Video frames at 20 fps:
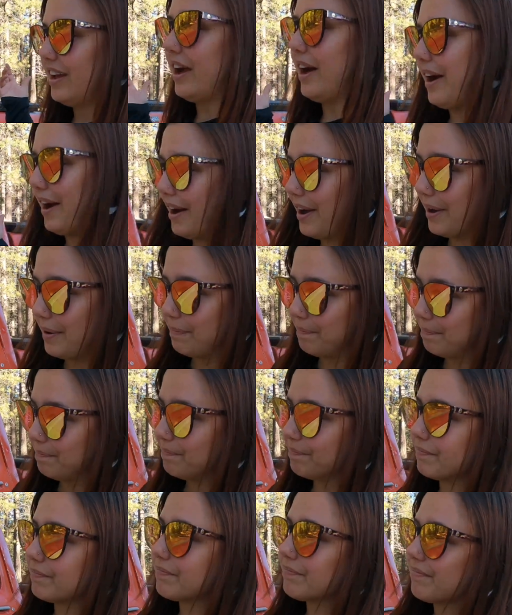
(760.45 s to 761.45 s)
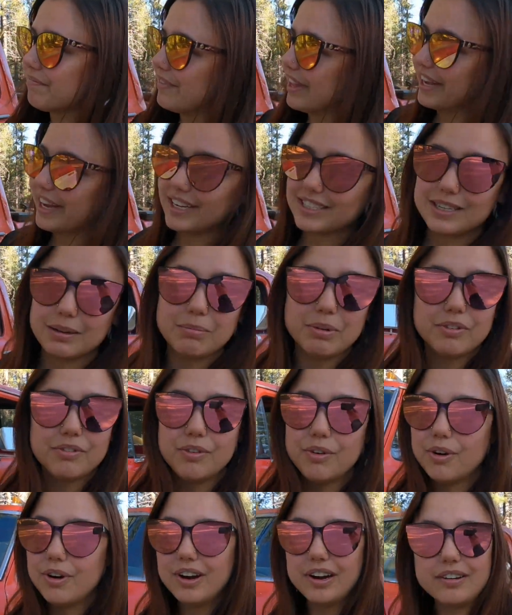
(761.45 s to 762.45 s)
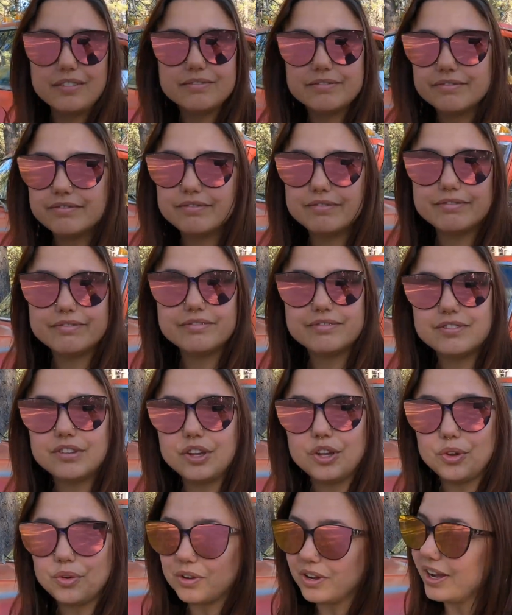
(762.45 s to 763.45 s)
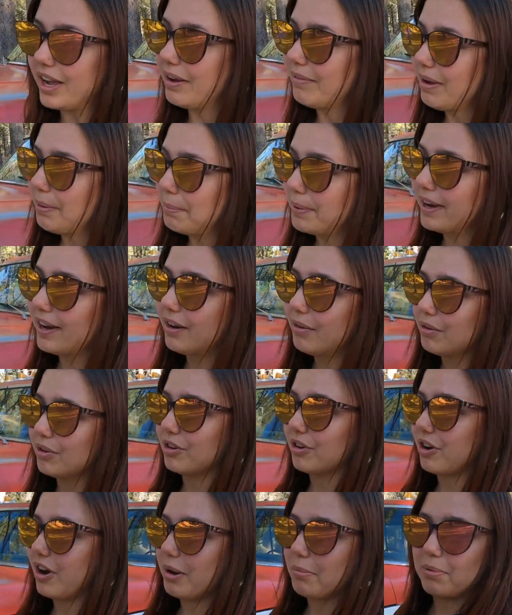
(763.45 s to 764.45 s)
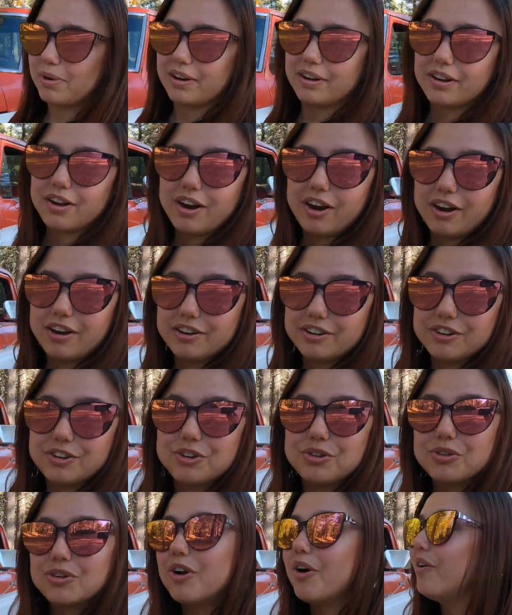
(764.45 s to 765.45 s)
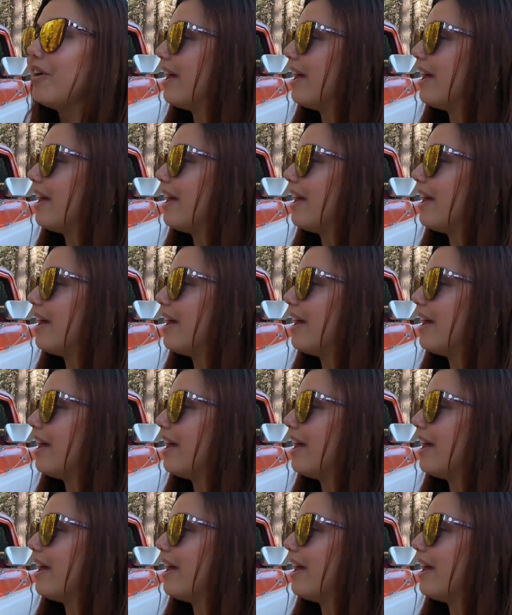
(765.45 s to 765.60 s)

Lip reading: Like I said before, you can come up here with your carbureted car and you don't